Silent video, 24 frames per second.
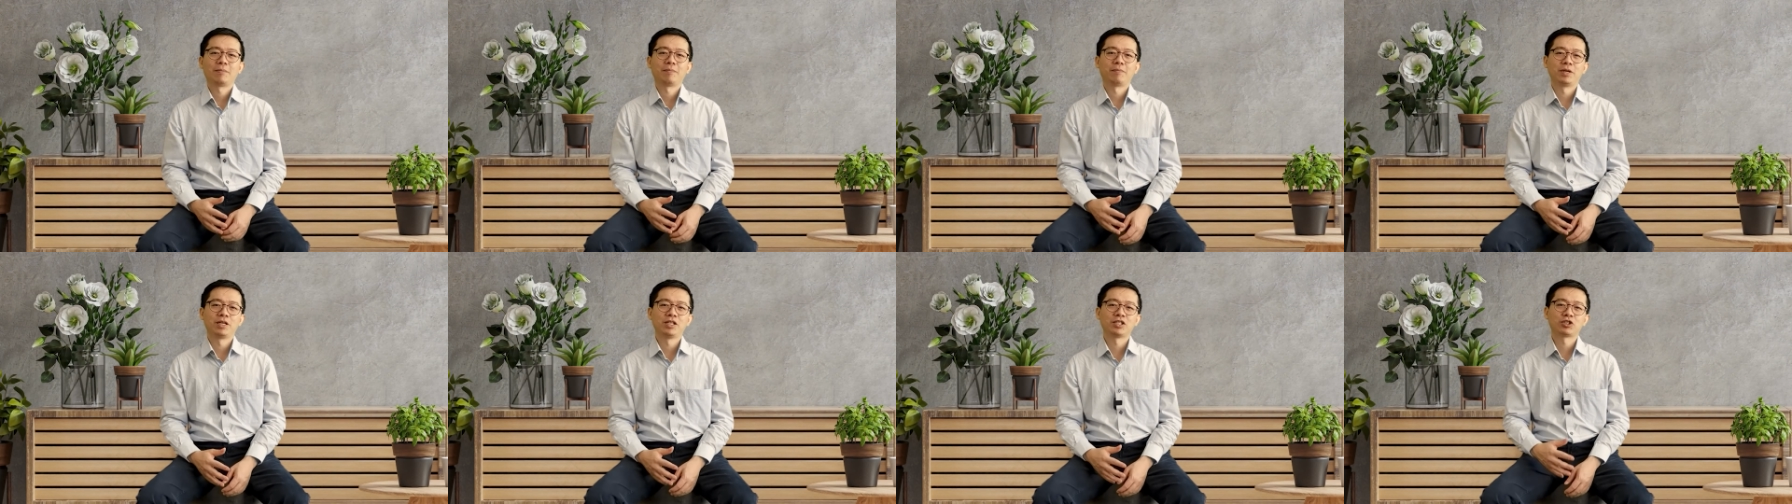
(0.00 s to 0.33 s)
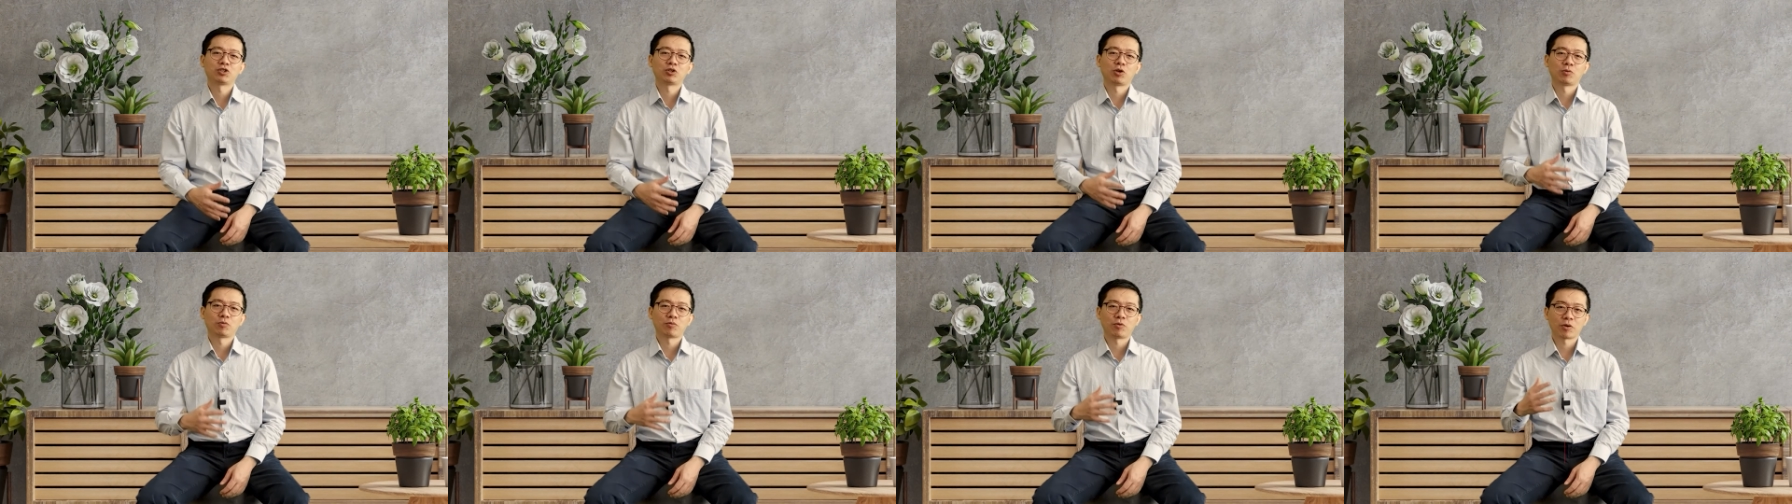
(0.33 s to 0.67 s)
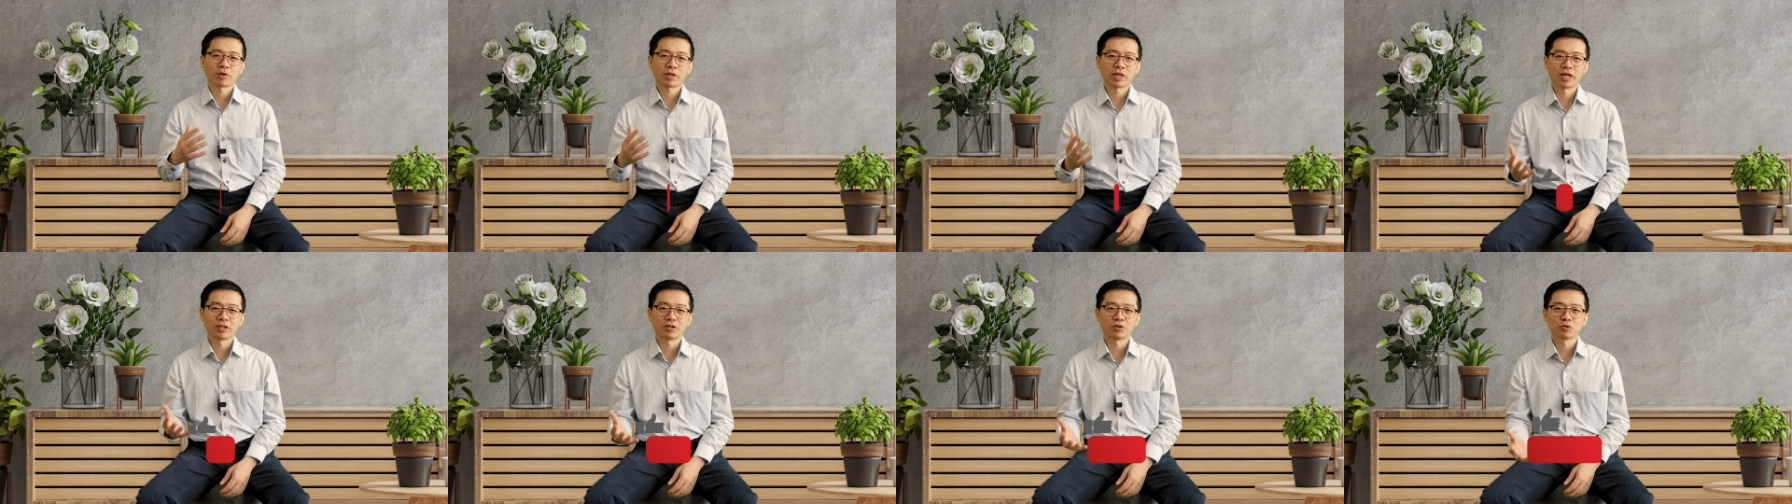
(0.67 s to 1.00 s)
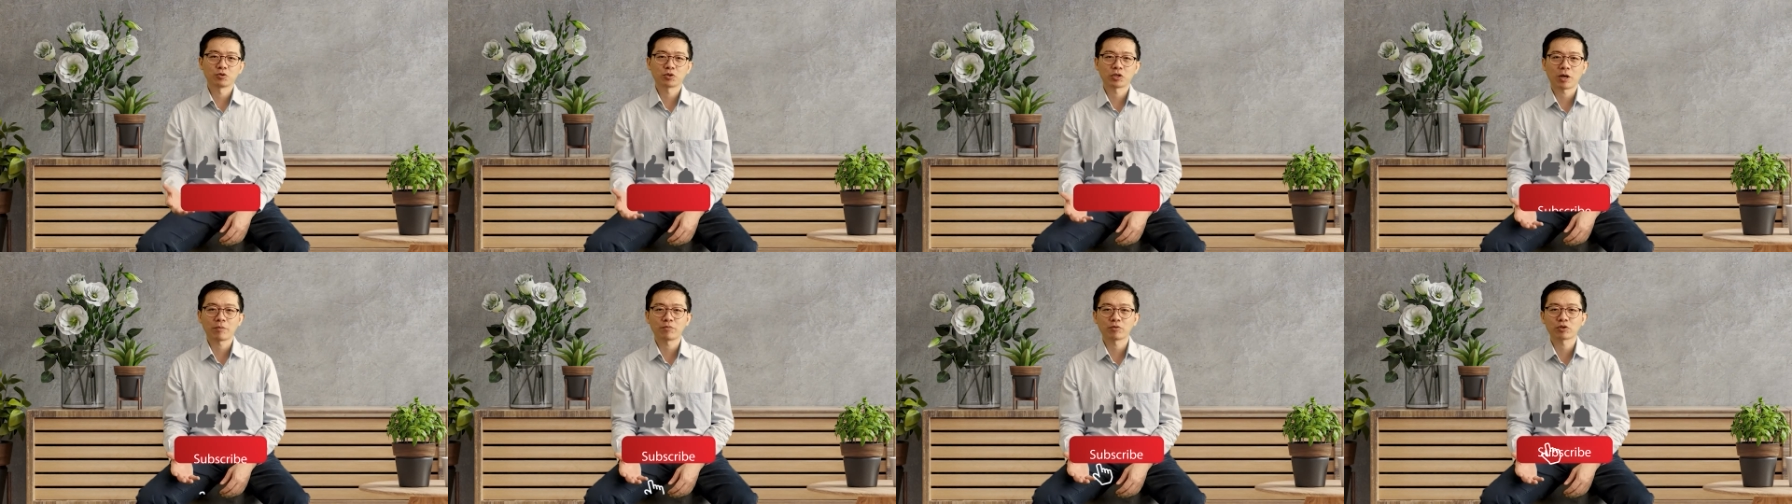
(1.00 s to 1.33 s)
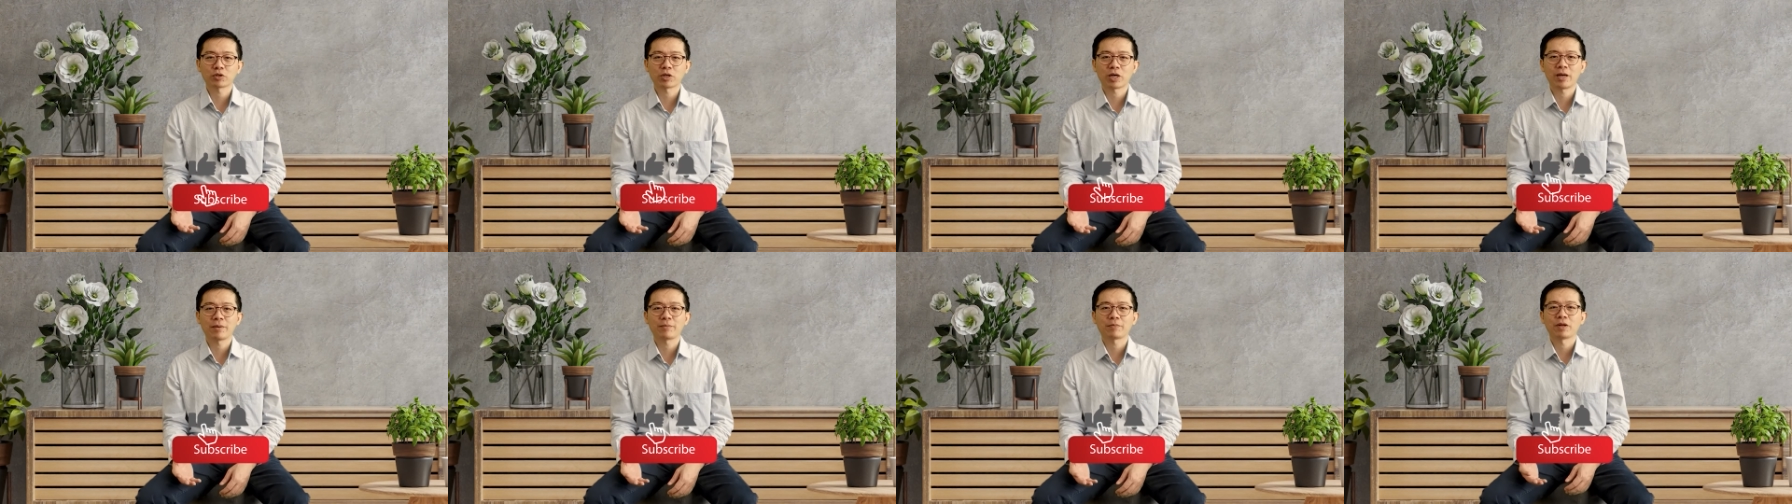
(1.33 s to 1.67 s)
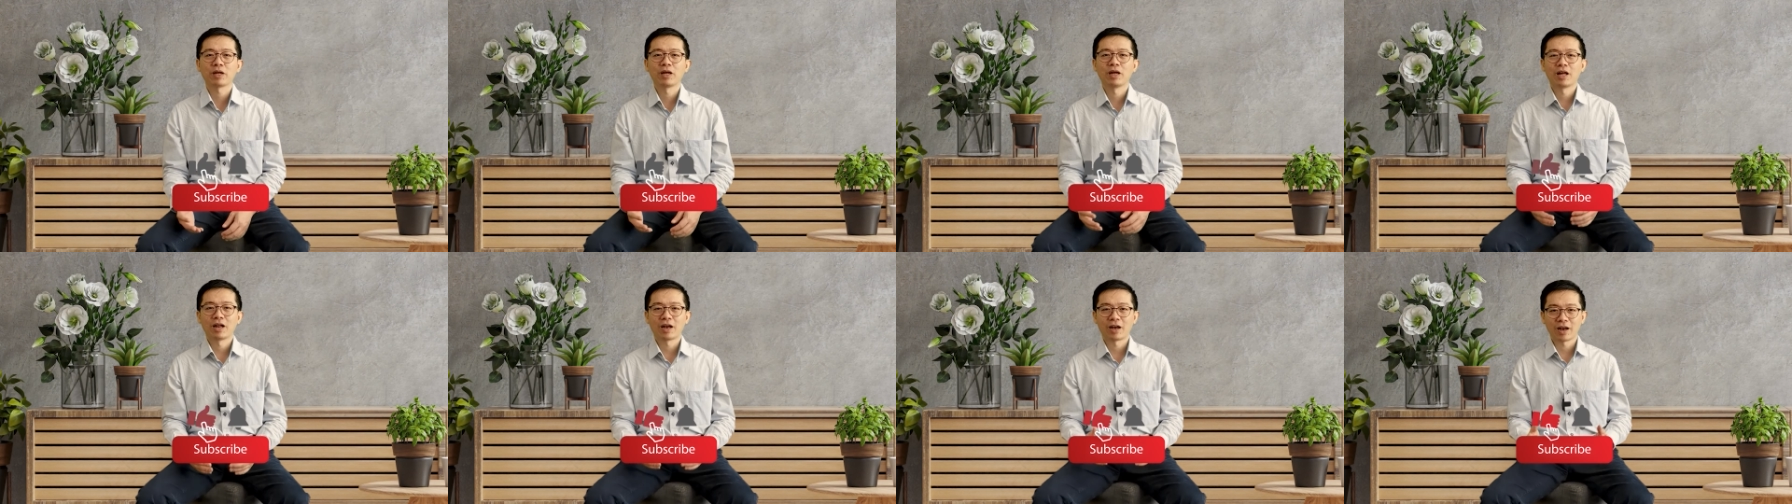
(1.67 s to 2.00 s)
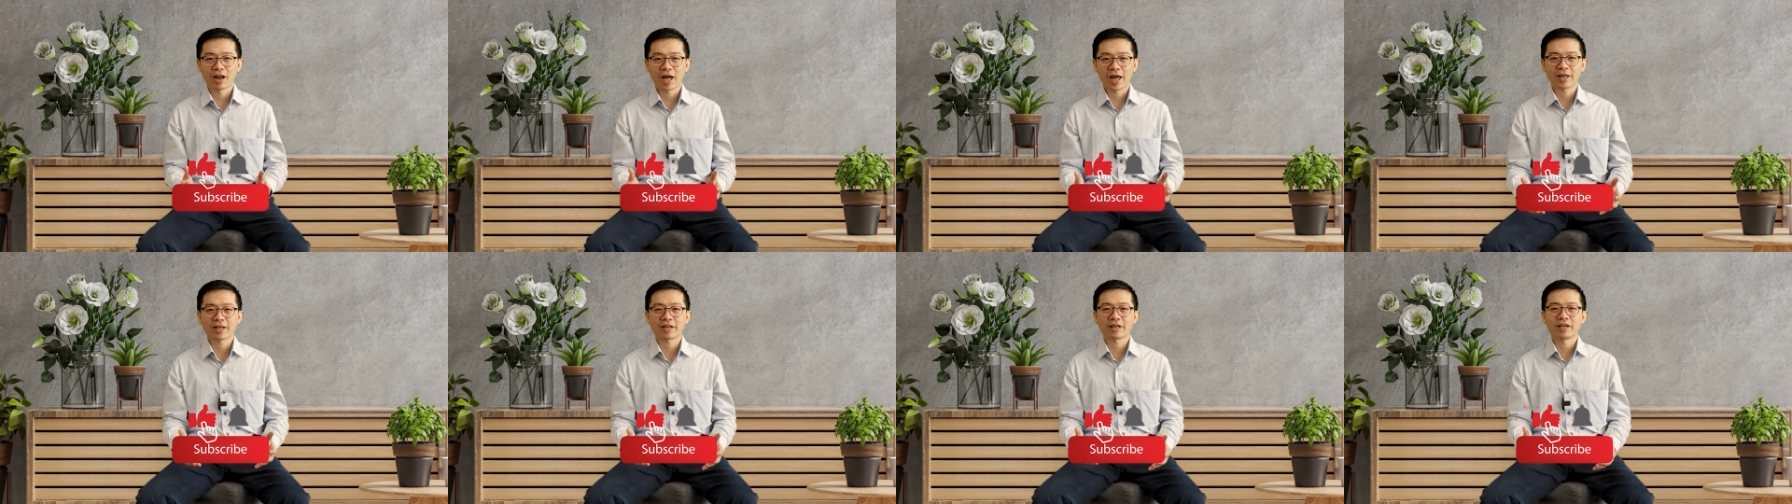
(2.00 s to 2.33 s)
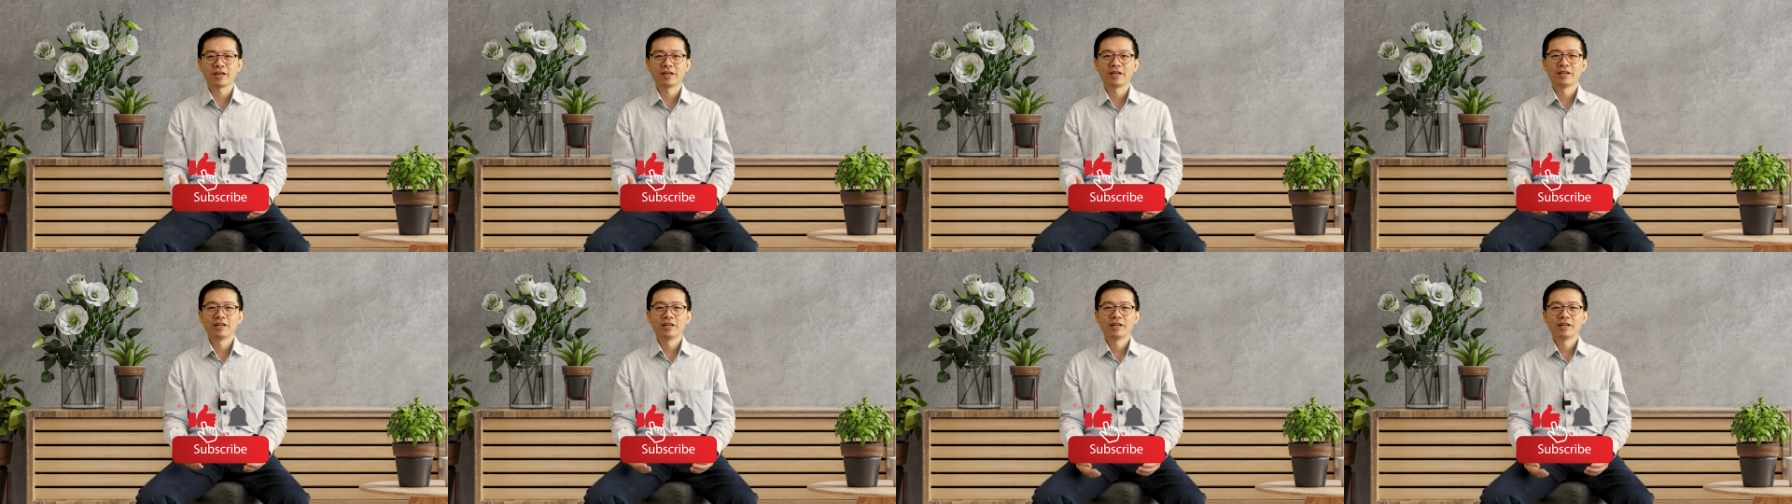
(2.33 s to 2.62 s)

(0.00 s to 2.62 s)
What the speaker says: Please don't forget to subscribe, like,